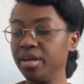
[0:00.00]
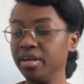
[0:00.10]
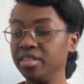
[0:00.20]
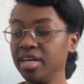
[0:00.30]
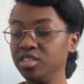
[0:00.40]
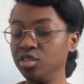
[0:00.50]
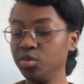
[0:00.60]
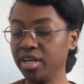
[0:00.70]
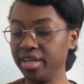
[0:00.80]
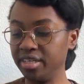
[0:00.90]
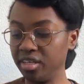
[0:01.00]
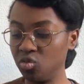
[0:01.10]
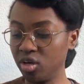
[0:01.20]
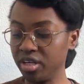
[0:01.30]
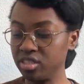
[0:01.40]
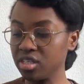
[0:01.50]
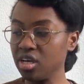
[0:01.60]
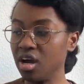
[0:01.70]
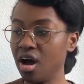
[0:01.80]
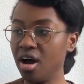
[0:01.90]
essentially what I did was
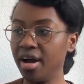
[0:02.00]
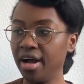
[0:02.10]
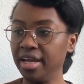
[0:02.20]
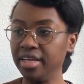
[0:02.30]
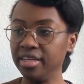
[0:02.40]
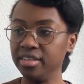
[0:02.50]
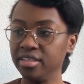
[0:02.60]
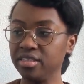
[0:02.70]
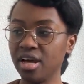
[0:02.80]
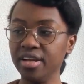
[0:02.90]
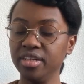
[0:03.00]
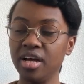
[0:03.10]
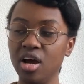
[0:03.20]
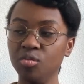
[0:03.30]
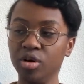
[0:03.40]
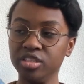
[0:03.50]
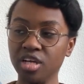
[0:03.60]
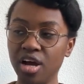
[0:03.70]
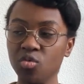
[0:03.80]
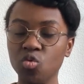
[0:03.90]
I decided how much
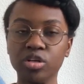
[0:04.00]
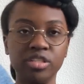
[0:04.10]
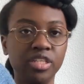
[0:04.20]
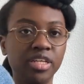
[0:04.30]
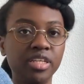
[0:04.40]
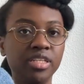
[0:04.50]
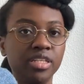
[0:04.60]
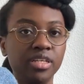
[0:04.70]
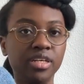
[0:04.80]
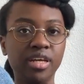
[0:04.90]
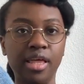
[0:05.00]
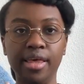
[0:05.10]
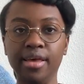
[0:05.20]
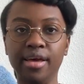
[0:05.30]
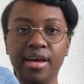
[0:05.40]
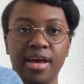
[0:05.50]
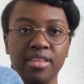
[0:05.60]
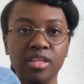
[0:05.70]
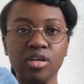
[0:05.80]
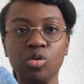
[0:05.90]
I wanted here
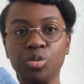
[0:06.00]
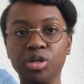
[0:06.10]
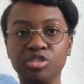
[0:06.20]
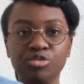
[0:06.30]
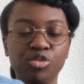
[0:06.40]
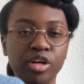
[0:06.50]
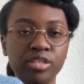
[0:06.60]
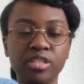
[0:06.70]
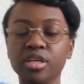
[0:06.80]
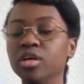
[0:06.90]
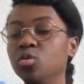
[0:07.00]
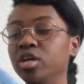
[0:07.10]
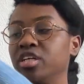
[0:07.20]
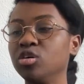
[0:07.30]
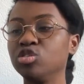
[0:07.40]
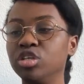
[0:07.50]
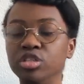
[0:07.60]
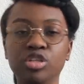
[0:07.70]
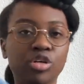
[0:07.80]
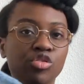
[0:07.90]
at the cross front, which I also
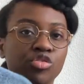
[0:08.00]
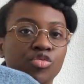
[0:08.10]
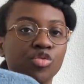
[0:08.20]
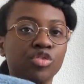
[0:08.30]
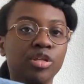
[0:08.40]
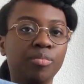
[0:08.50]
chose for the